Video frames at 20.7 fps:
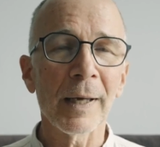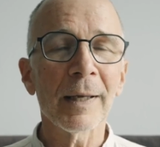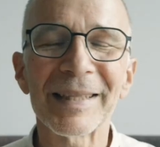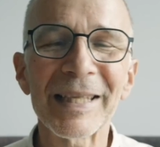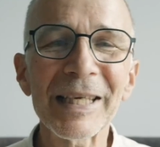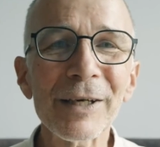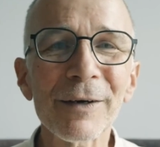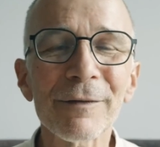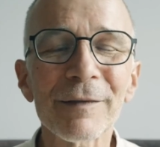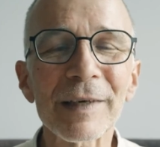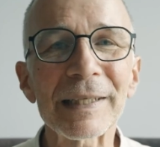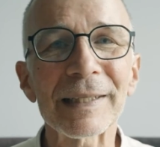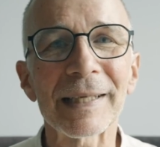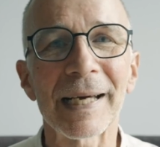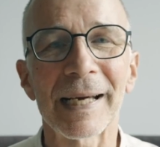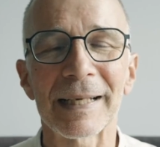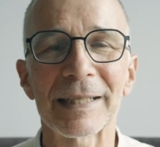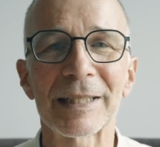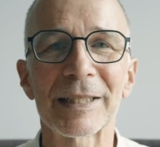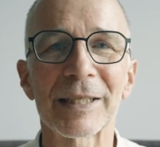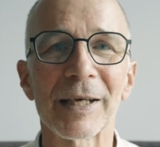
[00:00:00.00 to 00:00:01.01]
Think of it
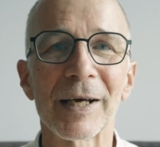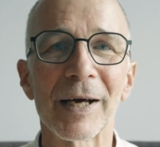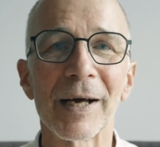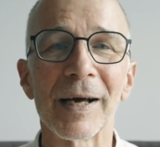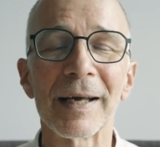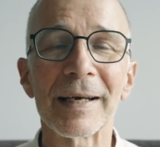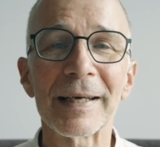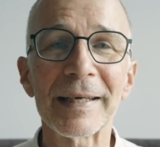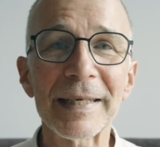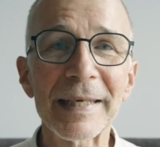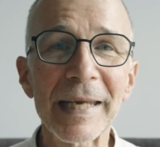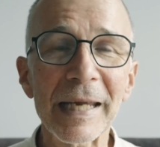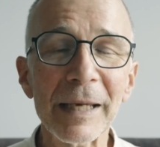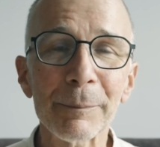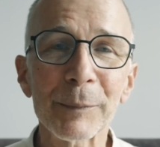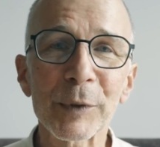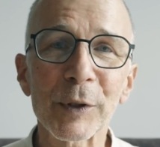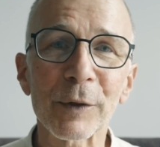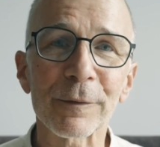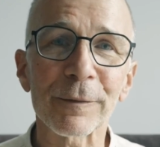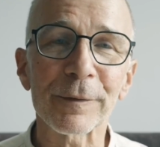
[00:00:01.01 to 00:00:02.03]
as a
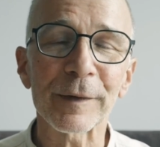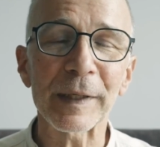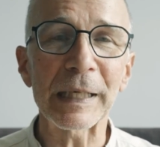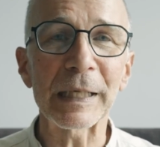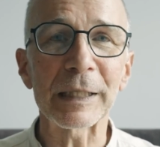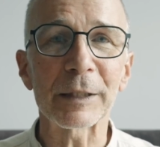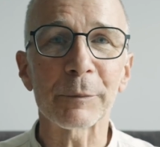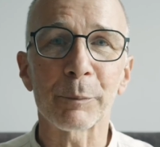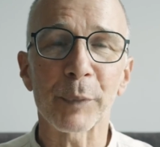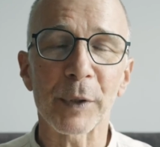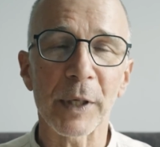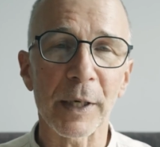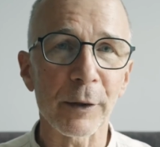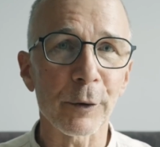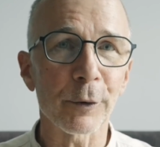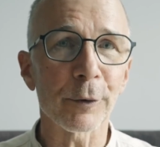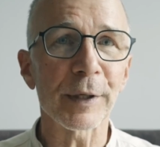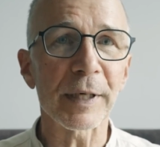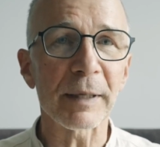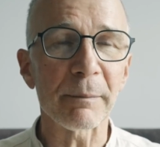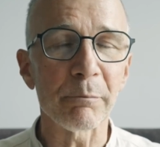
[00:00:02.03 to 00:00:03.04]
depth of field
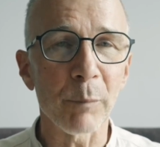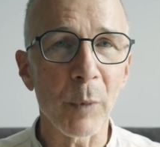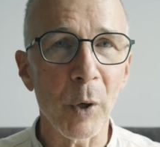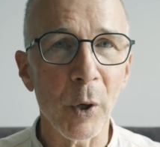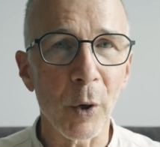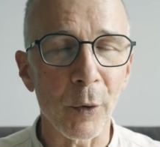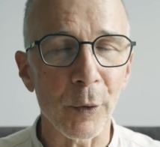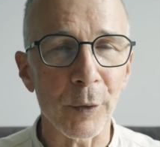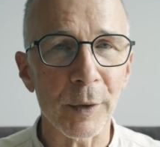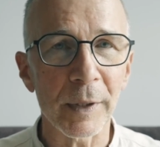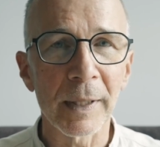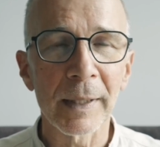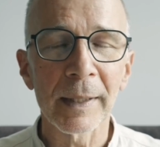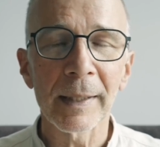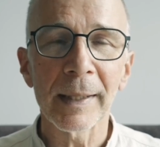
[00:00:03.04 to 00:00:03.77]
priority mode,